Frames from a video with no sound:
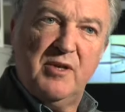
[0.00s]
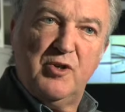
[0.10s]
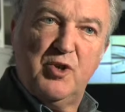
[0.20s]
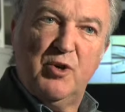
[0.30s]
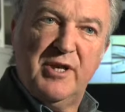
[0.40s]

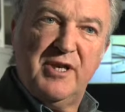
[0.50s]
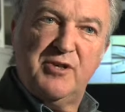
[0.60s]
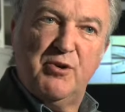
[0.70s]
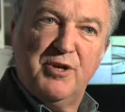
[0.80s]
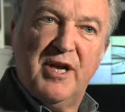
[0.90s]
Surely
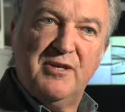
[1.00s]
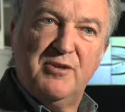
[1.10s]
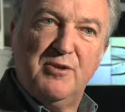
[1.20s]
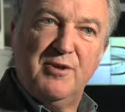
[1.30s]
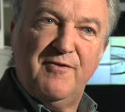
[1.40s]
it's okay
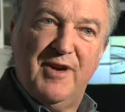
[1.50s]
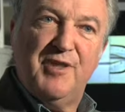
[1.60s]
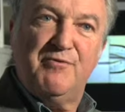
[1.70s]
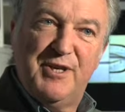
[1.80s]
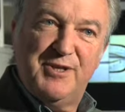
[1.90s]
to do it for
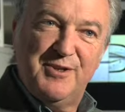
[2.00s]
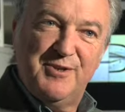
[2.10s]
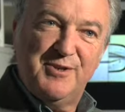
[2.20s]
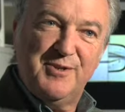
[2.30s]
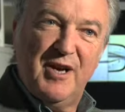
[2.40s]
other
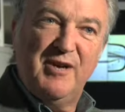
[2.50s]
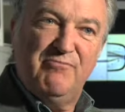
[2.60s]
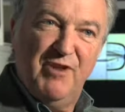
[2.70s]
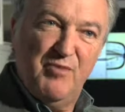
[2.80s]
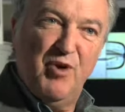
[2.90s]
reasons. I
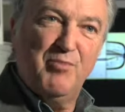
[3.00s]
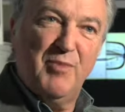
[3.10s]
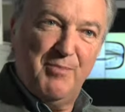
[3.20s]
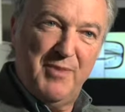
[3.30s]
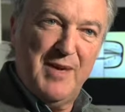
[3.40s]
really
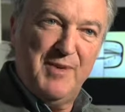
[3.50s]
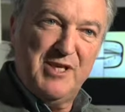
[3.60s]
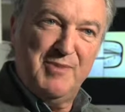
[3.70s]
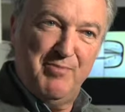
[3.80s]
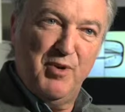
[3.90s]
want my baby
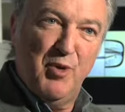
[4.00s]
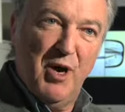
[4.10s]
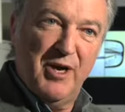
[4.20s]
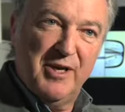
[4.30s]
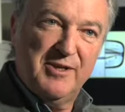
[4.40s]
to be
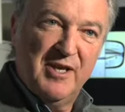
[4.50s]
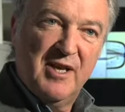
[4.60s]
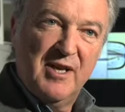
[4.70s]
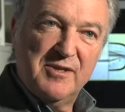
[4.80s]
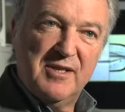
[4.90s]
blue-eyed,
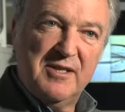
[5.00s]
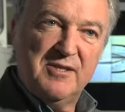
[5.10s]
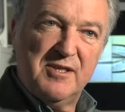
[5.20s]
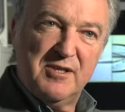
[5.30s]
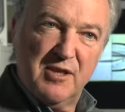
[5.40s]
so
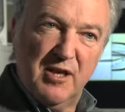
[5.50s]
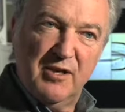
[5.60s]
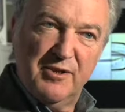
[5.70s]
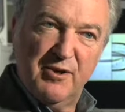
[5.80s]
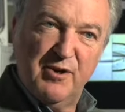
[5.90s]
let's
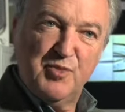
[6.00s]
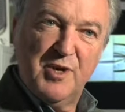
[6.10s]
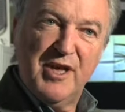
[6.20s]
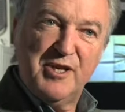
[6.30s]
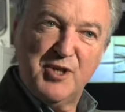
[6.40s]
discard those
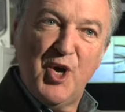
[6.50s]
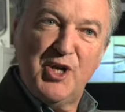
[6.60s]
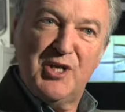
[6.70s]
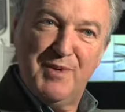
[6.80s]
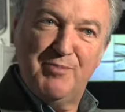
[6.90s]
where they're
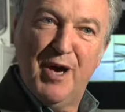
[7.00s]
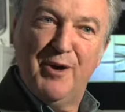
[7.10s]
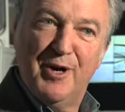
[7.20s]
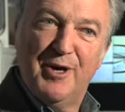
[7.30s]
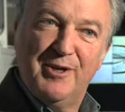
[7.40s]
certain to be
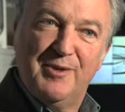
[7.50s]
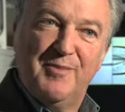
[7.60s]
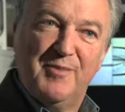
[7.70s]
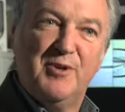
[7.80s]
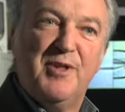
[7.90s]
brown-eyed.
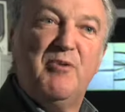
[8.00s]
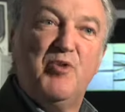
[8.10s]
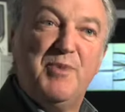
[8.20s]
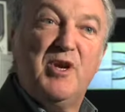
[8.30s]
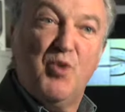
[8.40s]
That
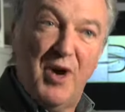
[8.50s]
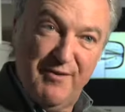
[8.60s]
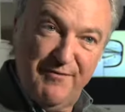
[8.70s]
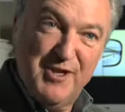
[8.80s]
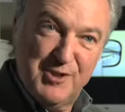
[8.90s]
would be
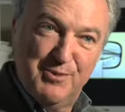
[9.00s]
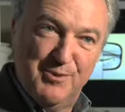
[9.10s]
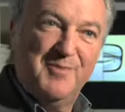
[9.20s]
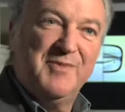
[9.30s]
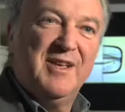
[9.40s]
quite
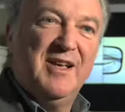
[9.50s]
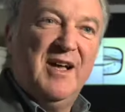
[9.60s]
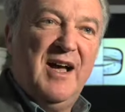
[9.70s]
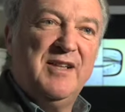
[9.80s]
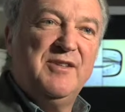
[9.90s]
feasible.
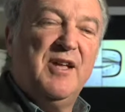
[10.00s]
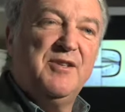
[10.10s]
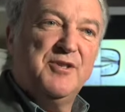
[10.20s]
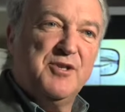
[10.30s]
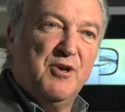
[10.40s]

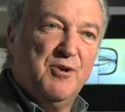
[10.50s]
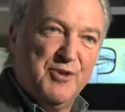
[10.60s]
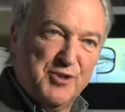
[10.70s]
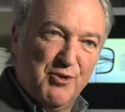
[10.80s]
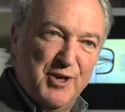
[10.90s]
And so
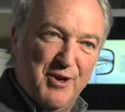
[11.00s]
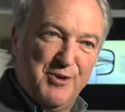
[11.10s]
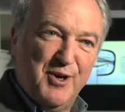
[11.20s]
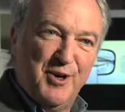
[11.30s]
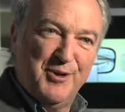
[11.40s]
the story
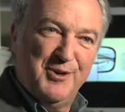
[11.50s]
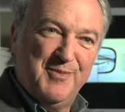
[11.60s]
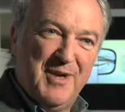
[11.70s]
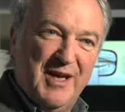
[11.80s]
goes on.